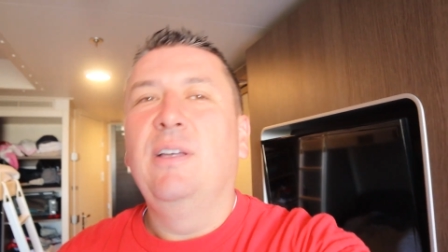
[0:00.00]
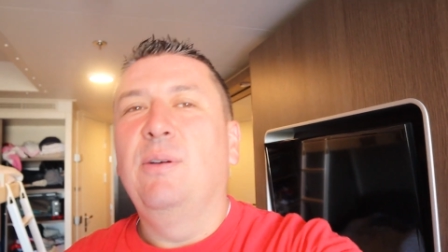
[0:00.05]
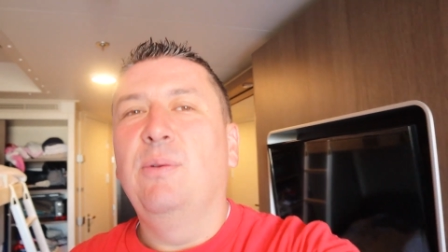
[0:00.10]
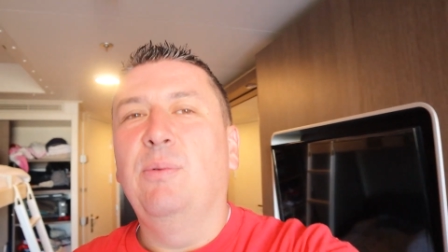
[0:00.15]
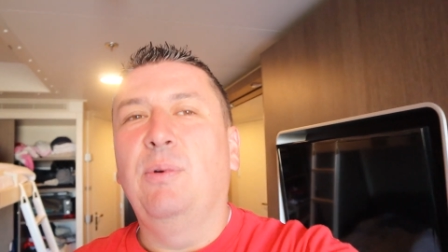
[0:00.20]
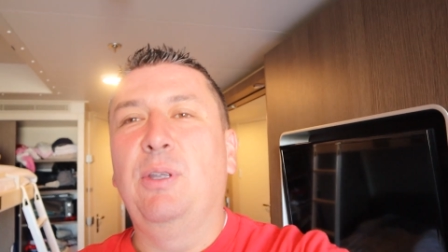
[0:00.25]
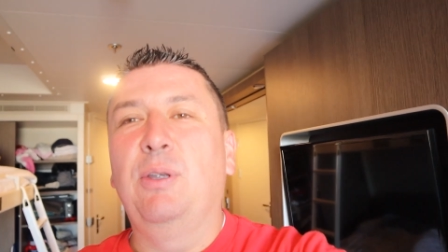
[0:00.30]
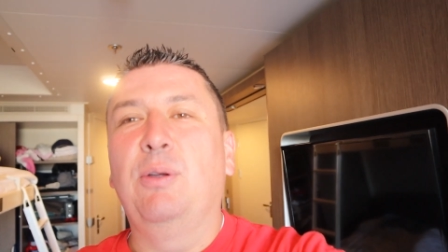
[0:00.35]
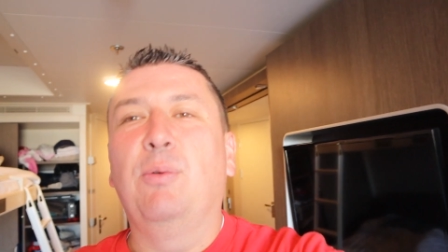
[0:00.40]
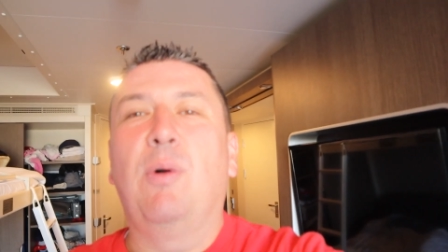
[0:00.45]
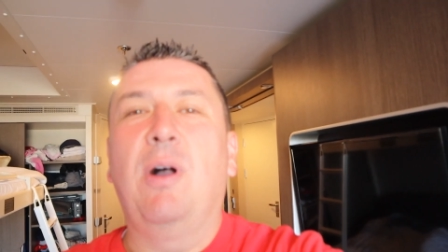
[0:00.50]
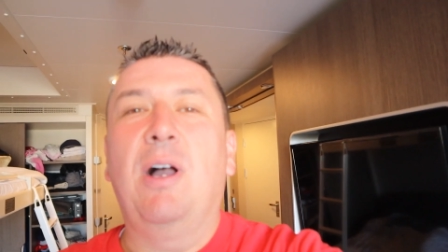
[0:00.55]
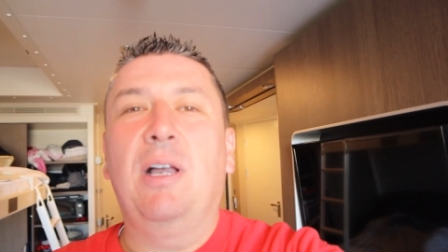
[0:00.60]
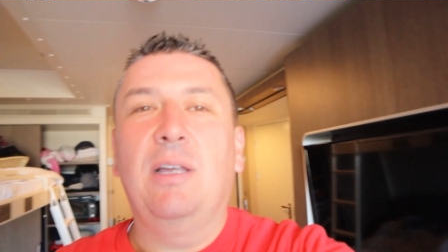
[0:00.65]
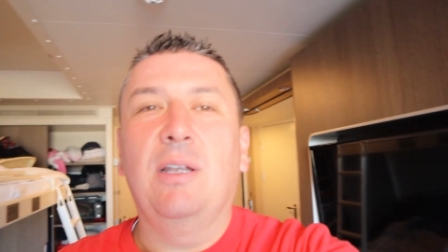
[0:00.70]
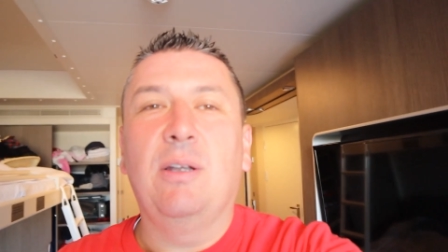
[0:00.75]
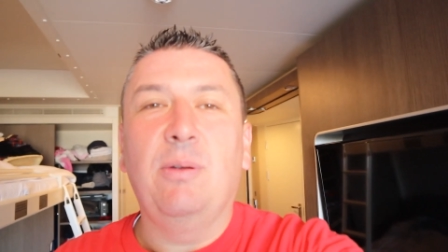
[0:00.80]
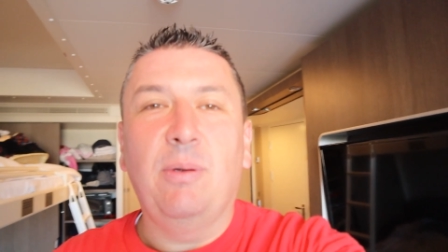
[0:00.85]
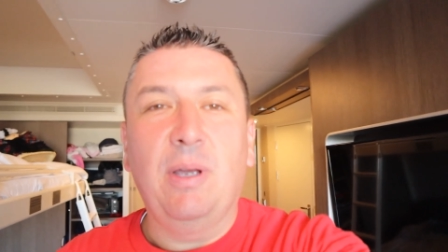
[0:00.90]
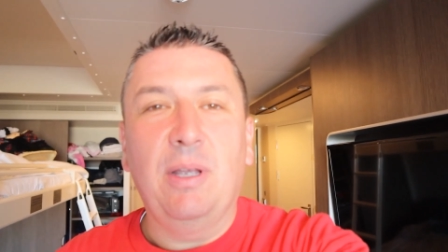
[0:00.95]
when you're
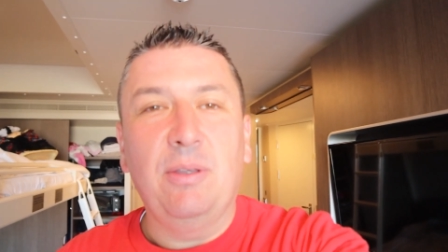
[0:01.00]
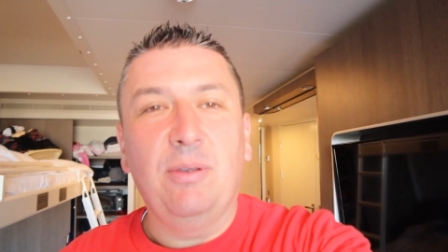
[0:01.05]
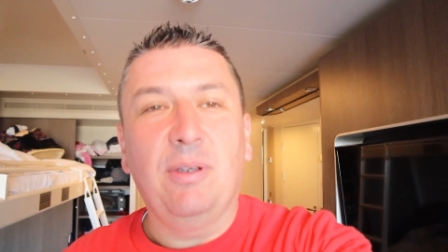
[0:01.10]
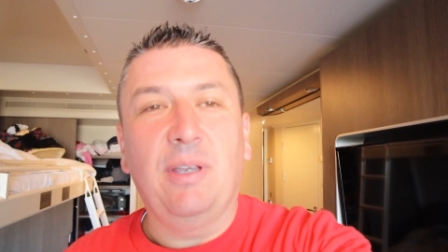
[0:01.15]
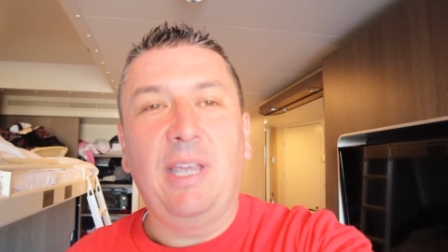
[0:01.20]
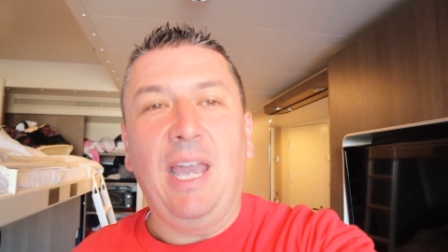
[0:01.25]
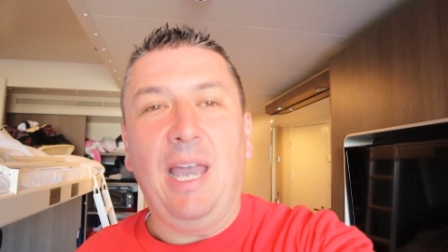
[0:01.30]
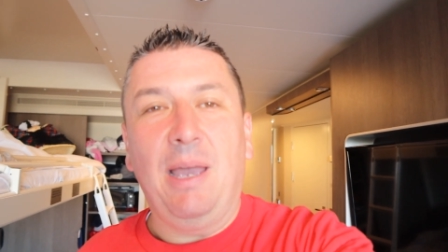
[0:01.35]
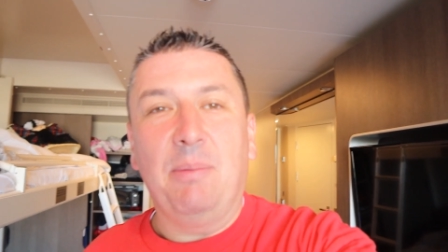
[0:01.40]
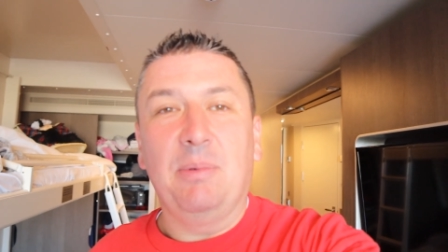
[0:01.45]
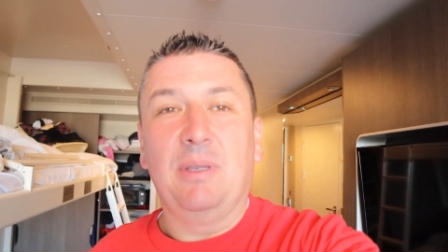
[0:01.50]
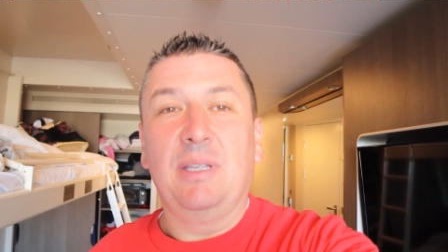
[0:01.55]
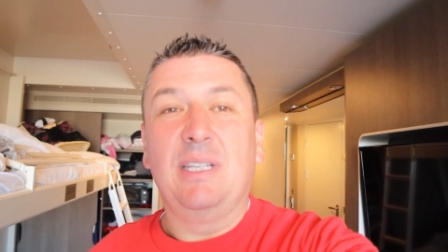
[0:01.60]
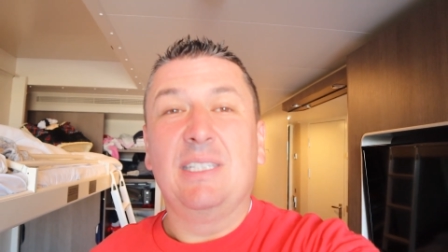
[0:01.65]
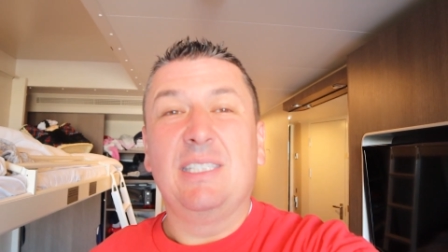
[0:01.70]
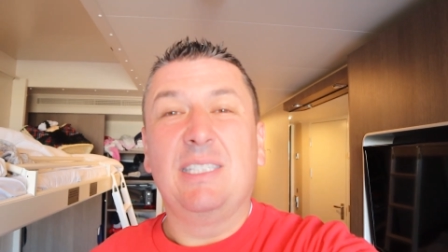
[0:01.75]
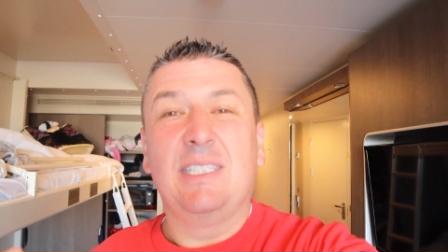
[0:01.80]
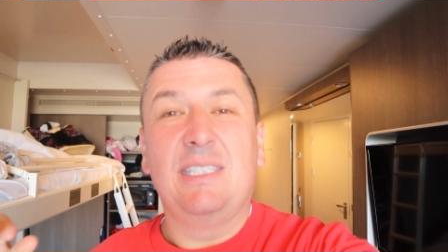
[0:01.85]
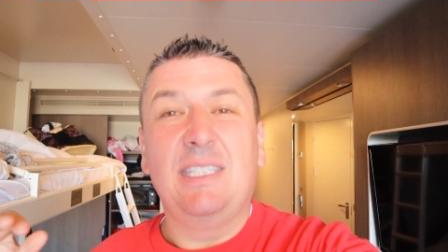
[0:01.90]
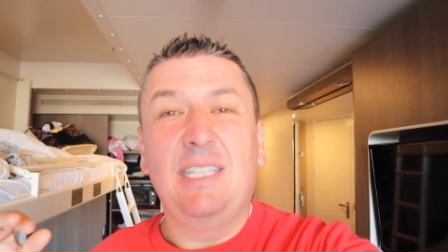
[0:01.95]
walking around your cabin,
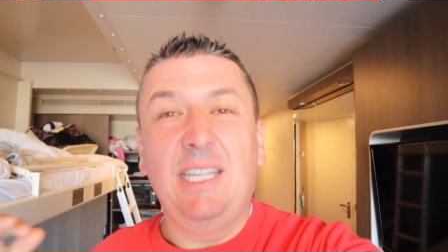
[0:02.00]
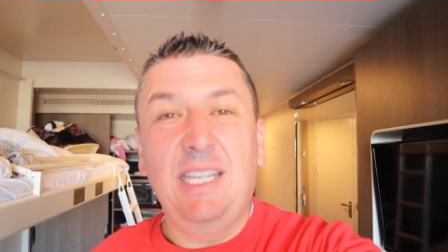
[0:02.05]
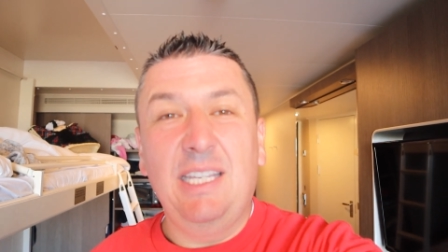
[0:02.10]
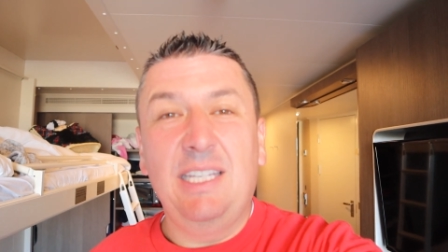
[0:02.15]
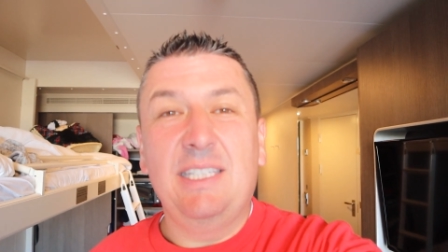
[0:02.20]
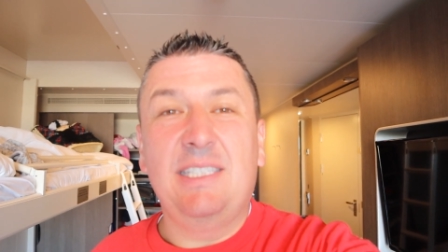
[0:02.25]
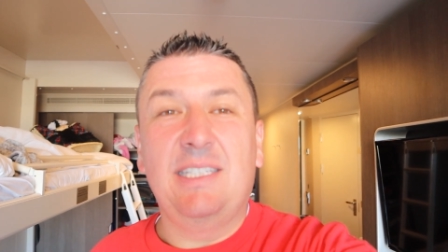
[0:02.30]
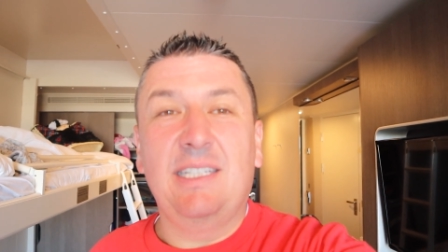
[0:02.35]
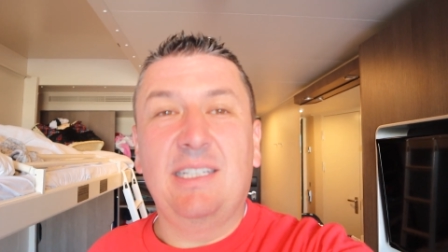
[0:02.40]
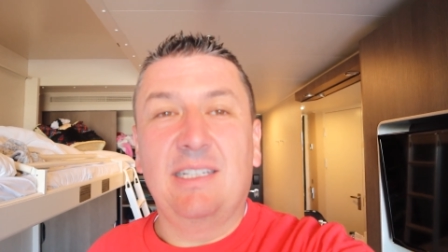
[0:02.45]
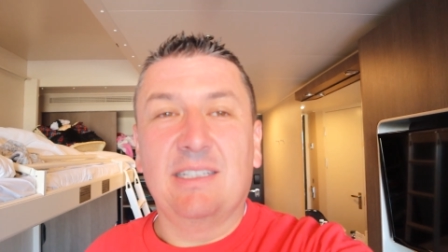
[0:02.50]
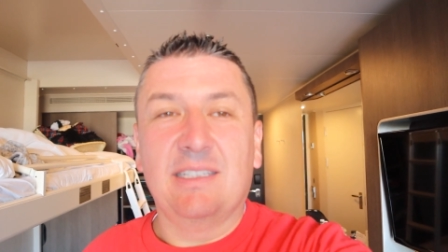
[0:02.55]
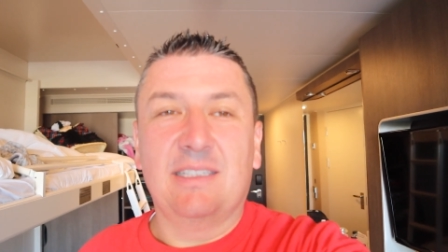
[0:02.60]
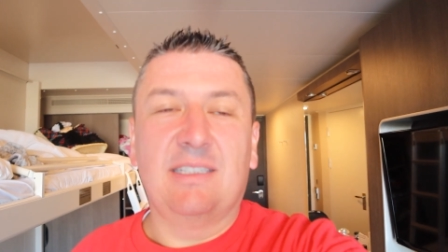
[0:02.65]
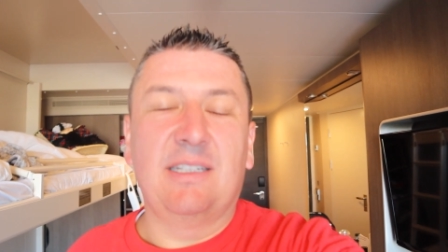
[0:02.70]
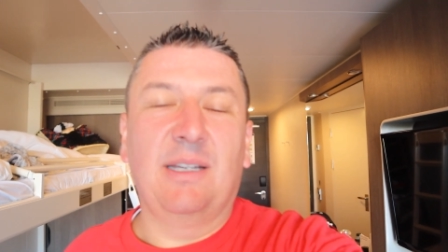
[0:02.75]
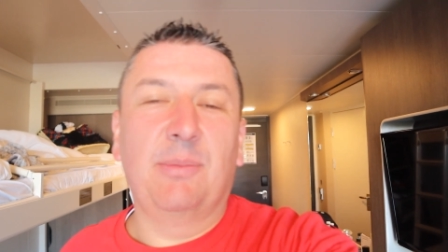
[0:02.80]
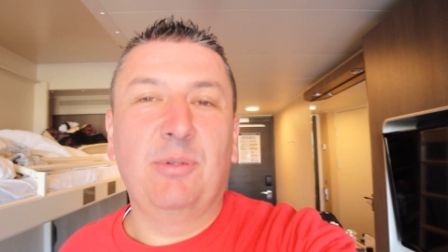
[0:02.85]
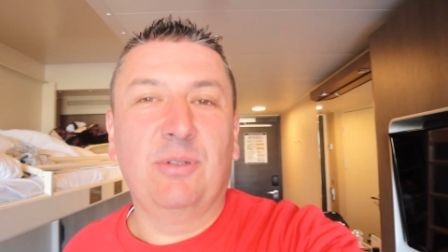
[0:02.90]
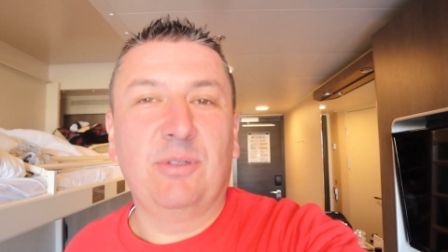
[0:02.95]
because it's easy to
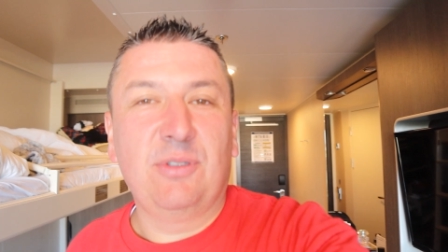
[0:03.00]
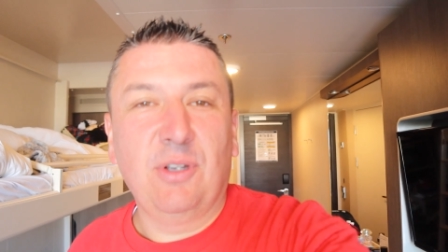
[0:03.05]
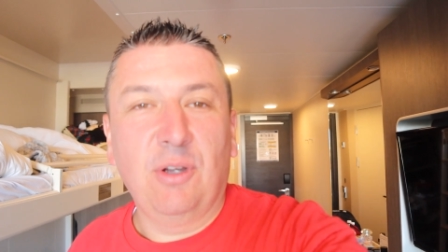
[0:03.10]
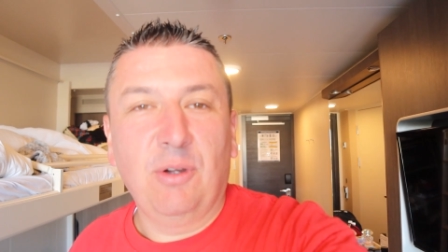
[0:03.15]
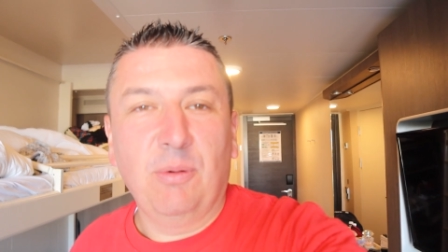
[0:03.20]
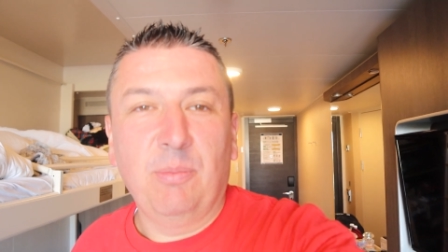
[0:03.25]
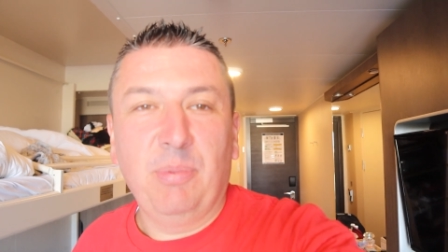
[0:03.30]
stub your toe,